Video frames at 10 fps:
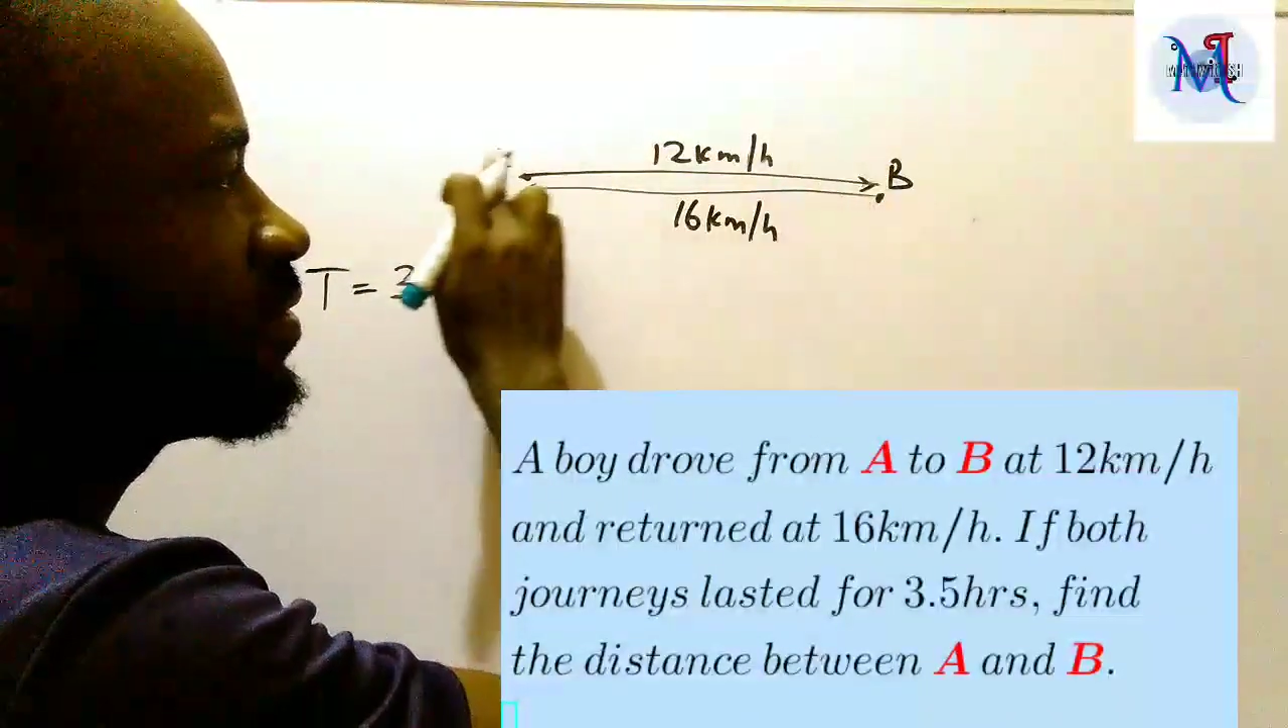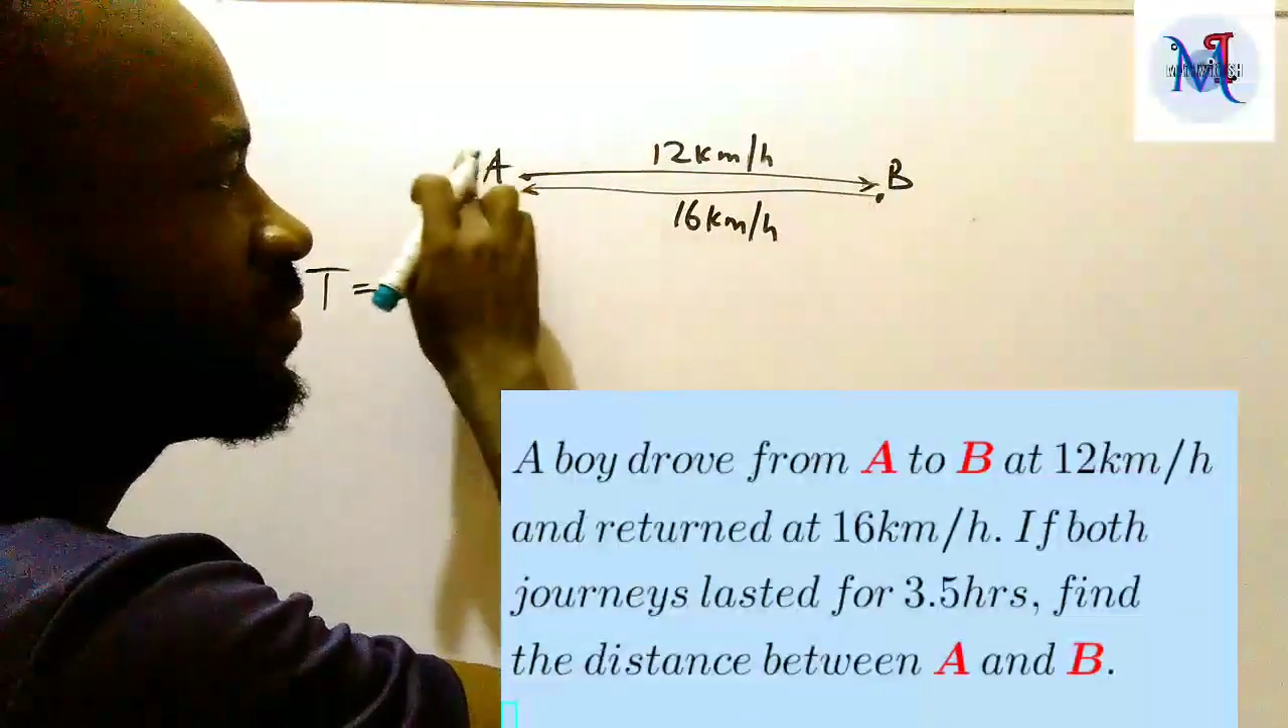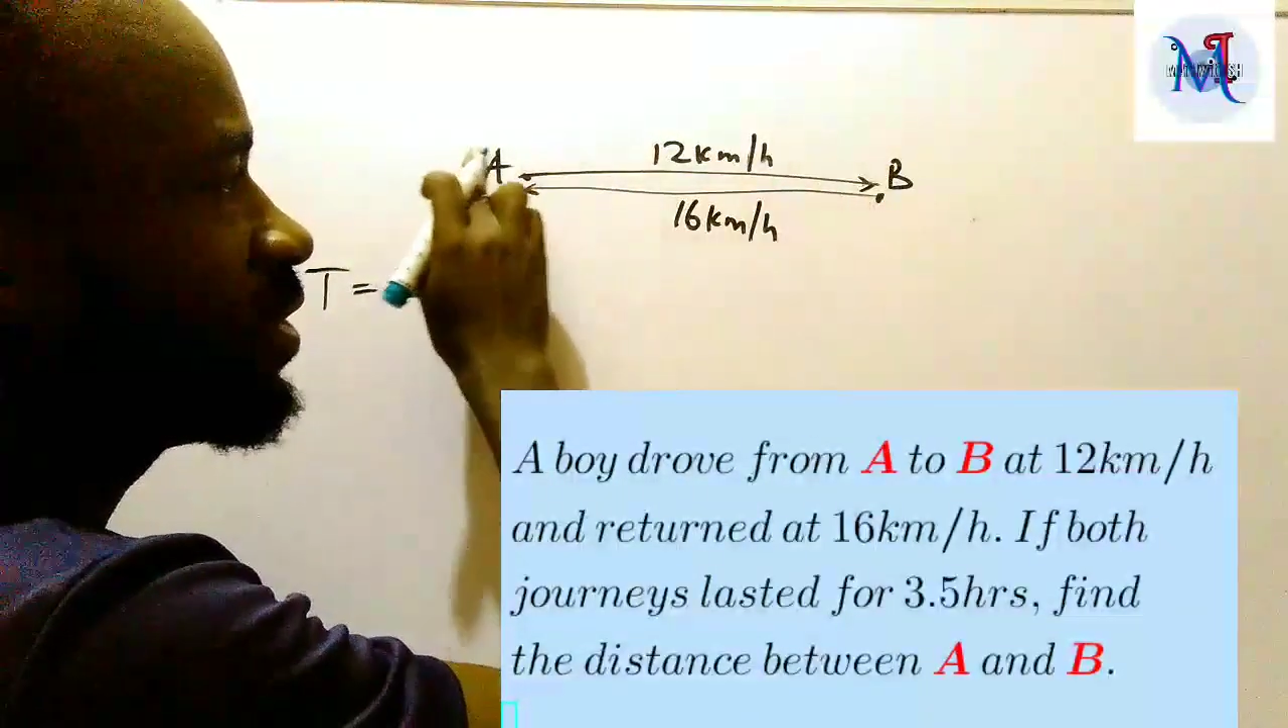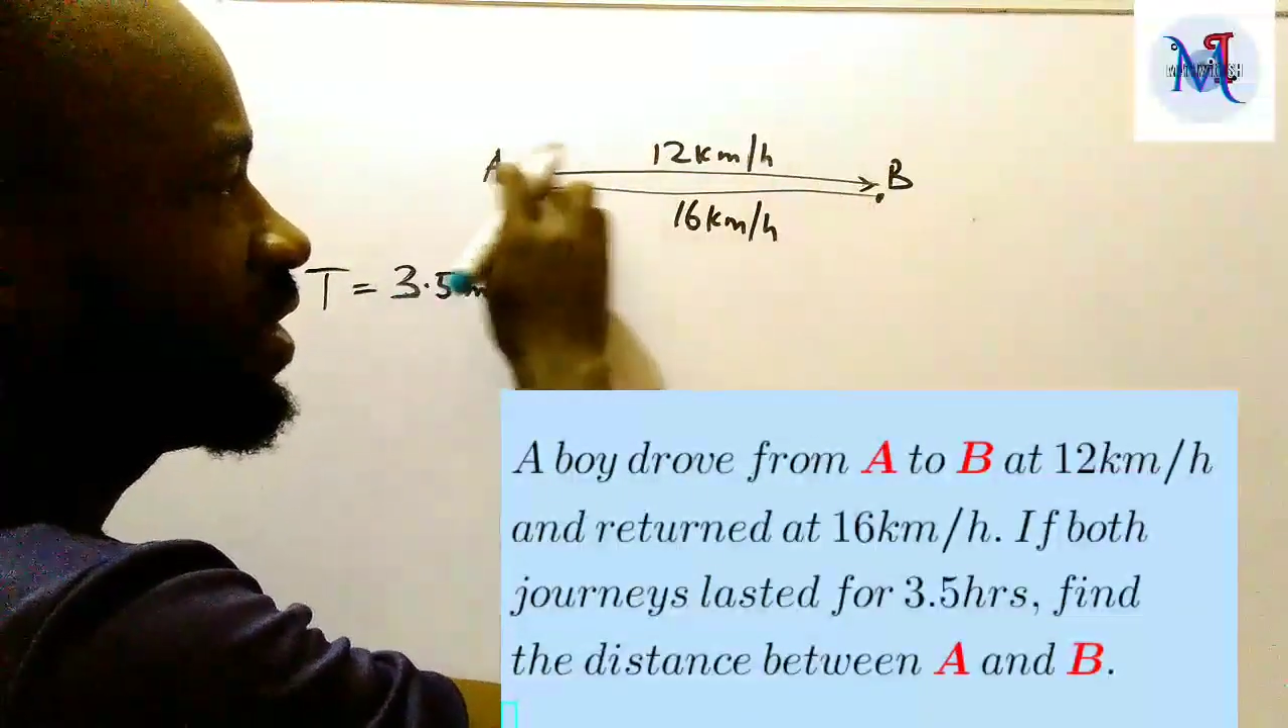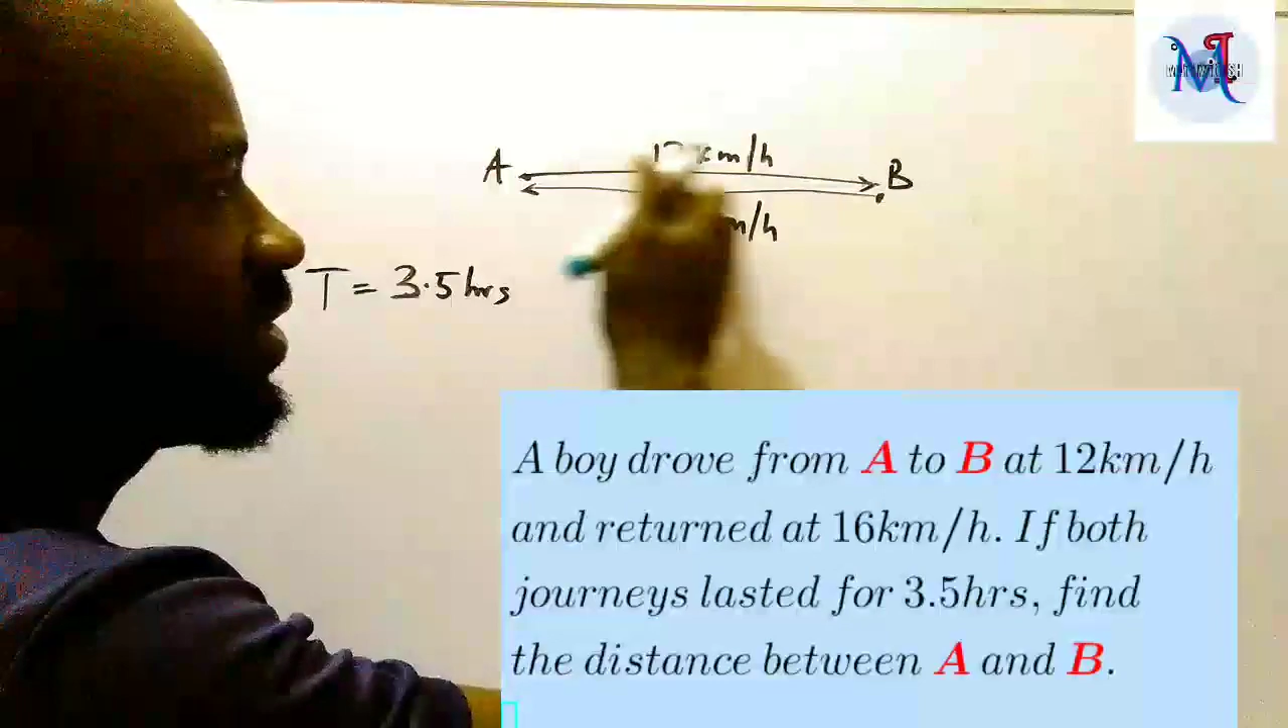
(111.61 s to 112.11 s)

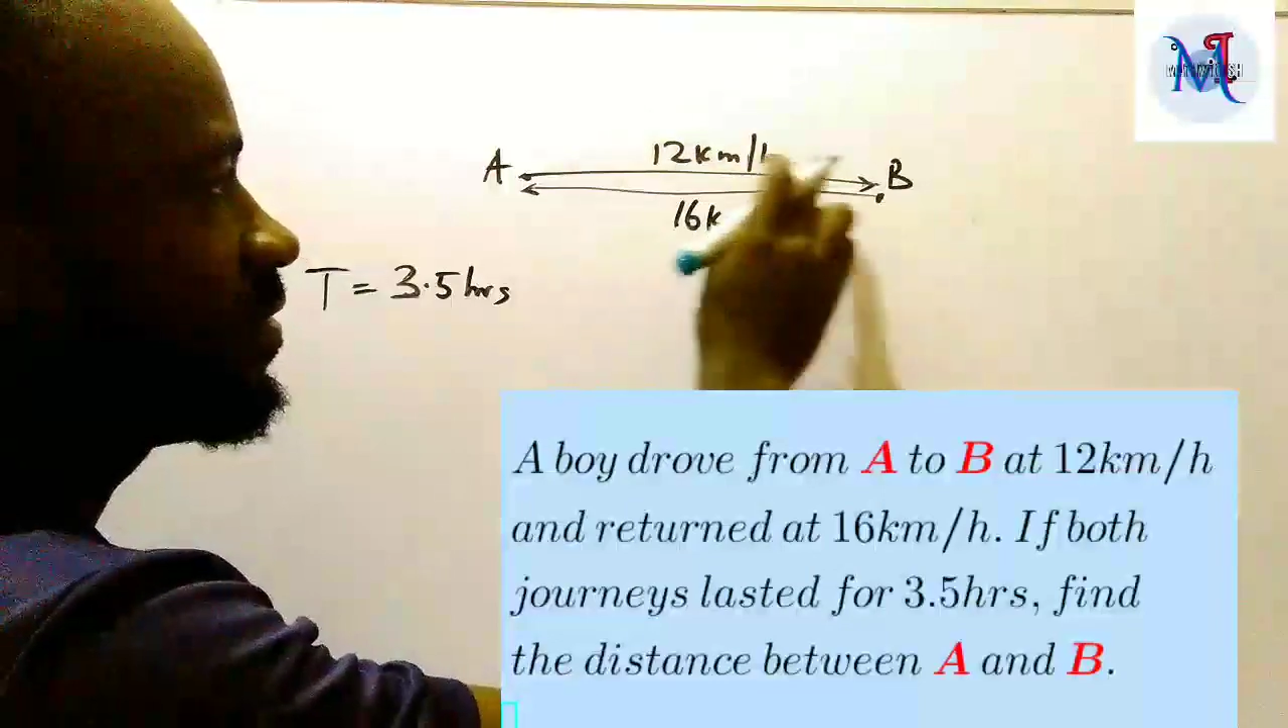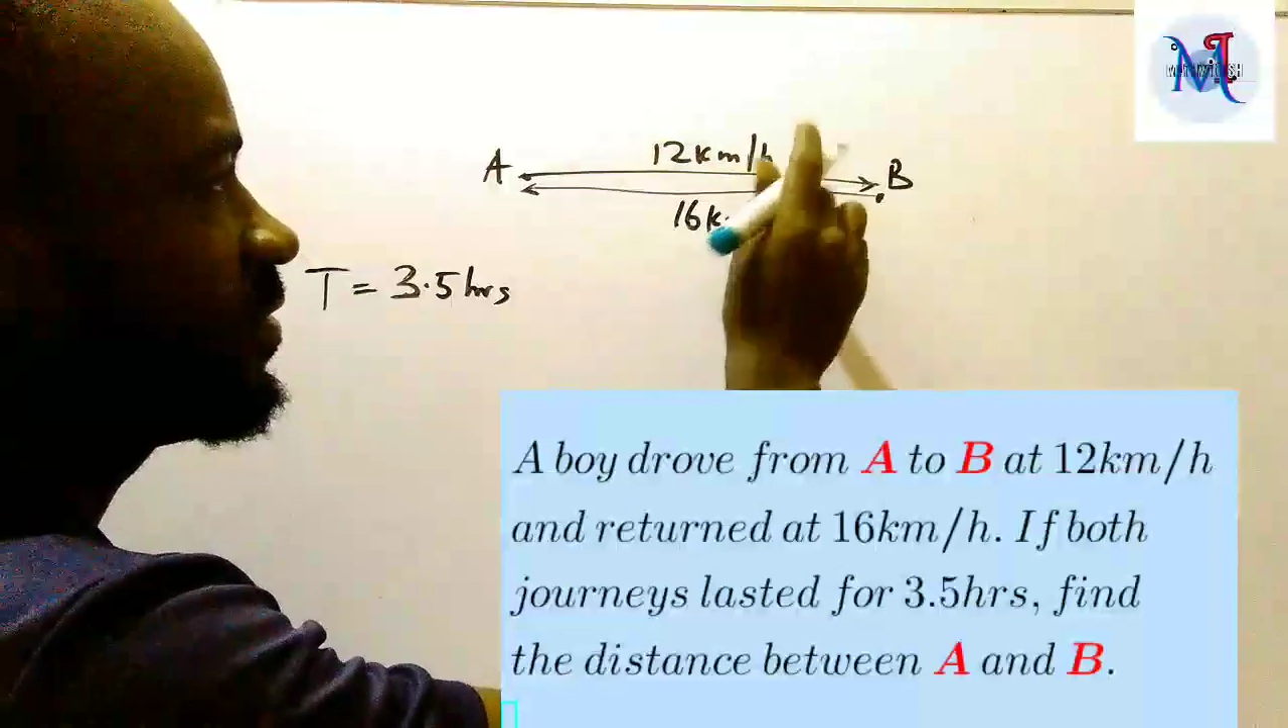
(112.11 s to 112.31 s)
for this